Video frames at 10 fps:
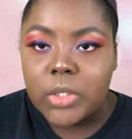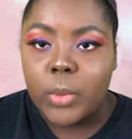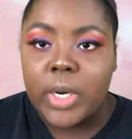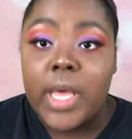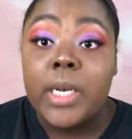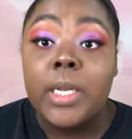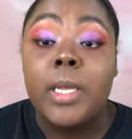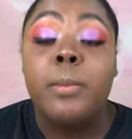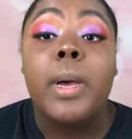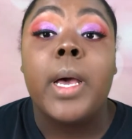So I went ahead and
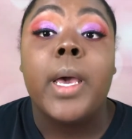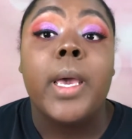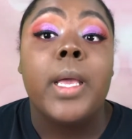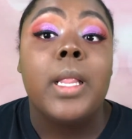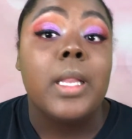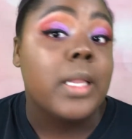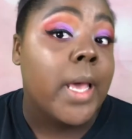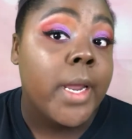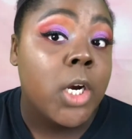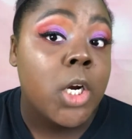did my
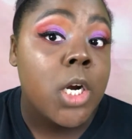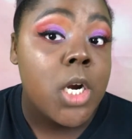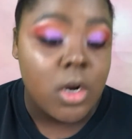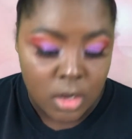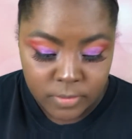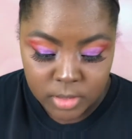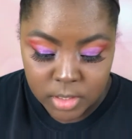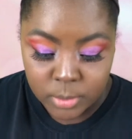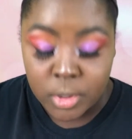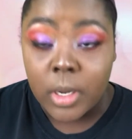liner off
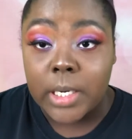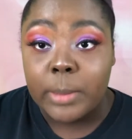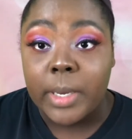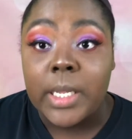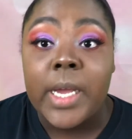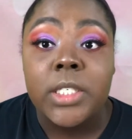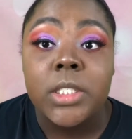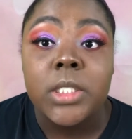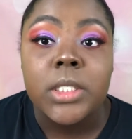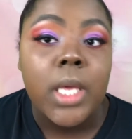camera. I did my
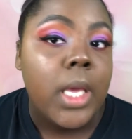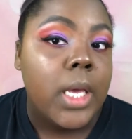lashes.